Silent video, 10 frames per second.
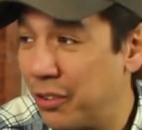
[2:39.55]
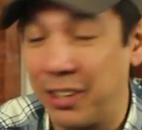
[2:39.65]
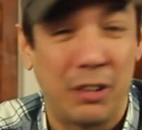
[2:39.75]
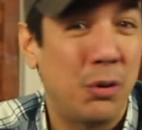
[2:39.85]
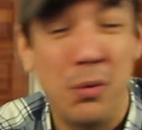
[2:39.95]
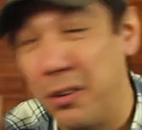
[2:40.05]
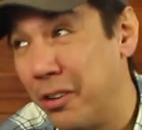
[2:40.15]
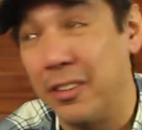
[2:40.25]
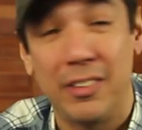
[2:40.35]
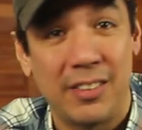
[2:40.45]
There's like
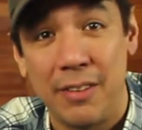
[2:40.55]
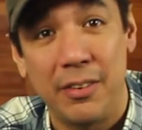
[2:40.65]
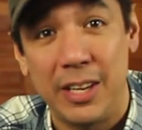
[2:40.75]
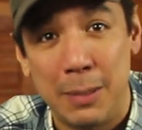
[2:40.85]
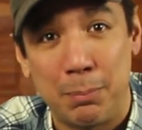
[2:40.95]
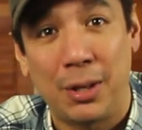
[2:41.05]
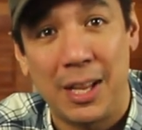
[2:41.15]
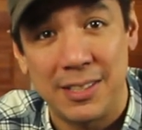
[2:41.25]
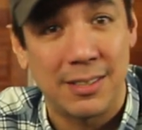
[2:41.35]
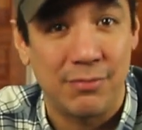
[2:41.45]
270
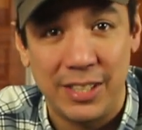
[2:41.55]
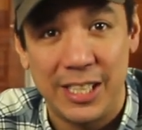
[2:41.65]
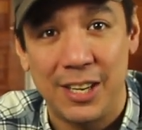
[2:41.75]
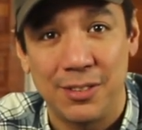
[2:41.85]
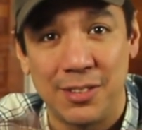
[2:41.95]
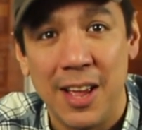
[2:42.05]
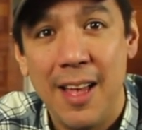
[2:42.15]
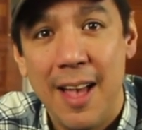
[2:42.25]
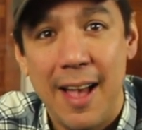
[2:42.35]
plus videos.